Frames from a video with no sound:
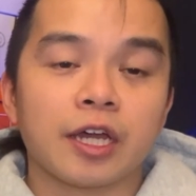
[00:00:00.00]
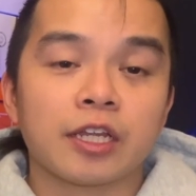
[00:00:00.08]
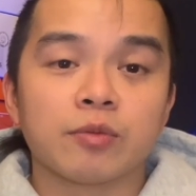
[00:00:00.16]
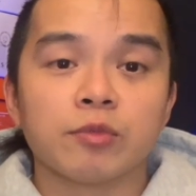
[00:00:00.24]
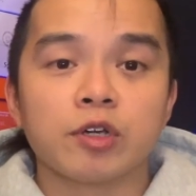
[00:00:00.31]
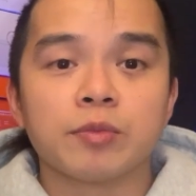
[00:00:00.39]

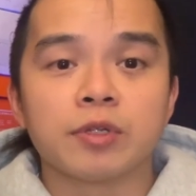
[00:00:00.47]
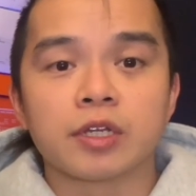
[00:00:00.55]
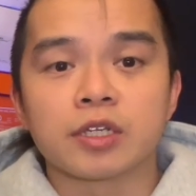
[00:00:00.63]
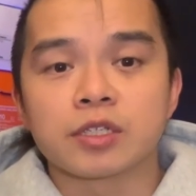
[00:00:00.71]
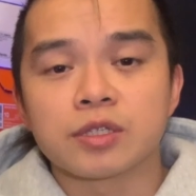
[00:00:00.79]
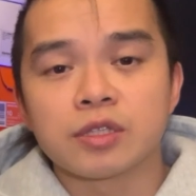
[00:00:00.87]
At the moment
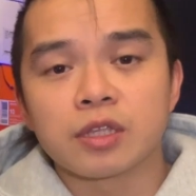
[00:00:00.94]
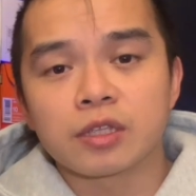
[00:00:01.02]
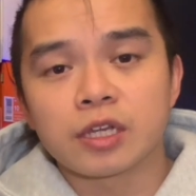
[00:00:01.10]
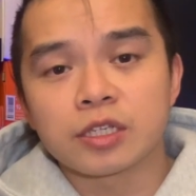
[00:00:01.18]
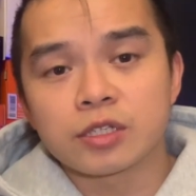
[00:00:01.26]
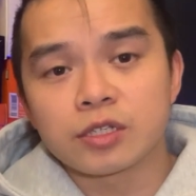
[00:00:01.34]

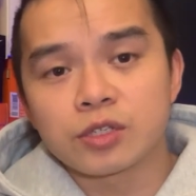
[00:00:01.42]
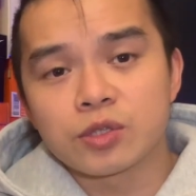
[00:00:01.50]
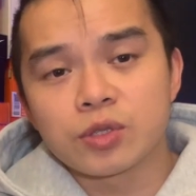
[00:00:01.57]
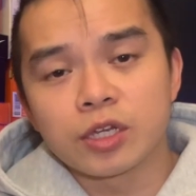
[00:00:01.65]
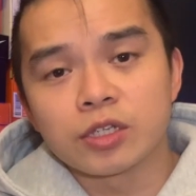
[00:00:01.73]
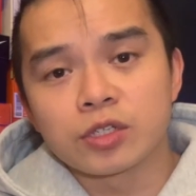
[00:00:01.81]

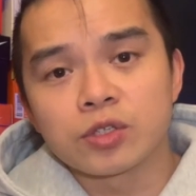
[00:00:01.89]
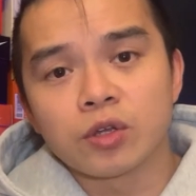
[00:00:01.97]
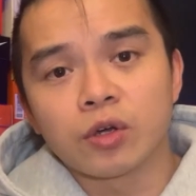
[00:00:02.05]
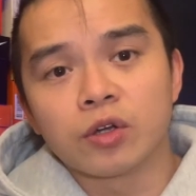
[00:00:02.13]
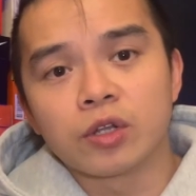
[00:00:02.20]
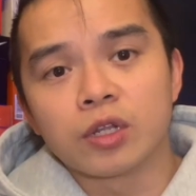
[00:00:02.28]
it's
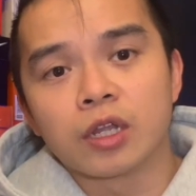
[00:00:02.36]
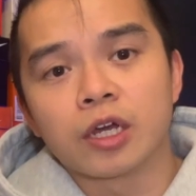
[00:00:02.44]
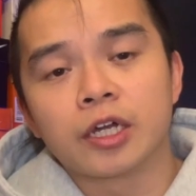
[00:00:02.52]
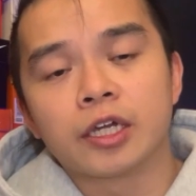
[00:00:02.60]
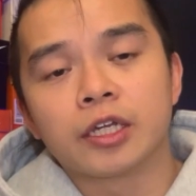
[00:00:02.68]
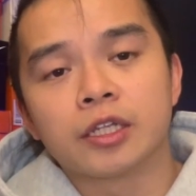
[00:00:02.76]
not
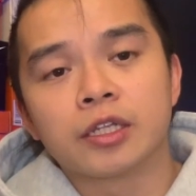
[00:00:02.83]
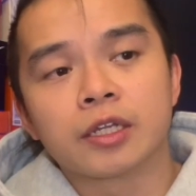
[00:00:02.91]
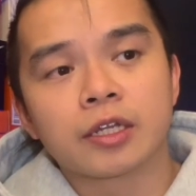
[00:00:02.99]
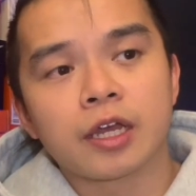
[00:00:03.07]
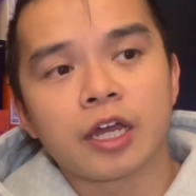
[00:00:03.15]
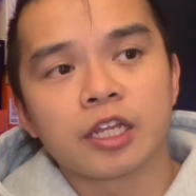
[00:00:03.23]
online
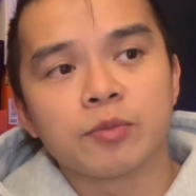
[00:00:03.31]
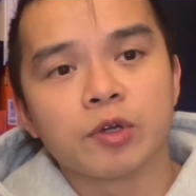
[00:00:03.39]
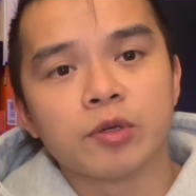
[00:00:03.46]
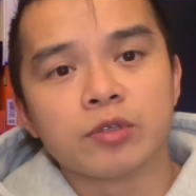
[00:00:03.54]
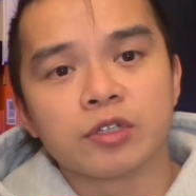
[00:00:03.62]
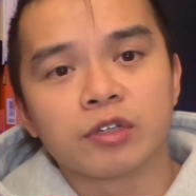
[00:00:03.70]
at the
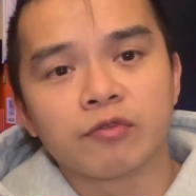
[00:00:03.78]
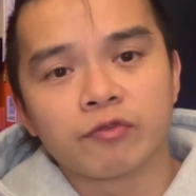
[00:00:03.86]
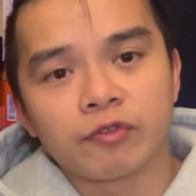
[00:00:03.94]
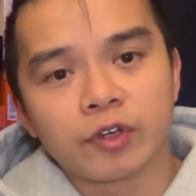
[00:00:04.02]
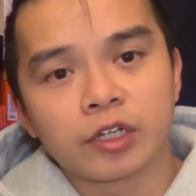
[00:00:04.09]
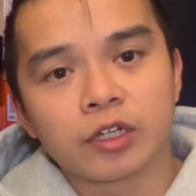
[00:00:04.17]
moment to
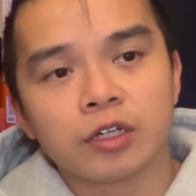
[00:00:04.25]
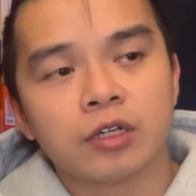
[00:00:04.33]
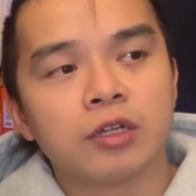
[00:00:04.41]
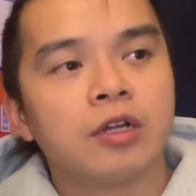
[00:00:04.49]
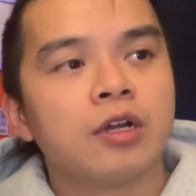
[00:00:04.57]
configure,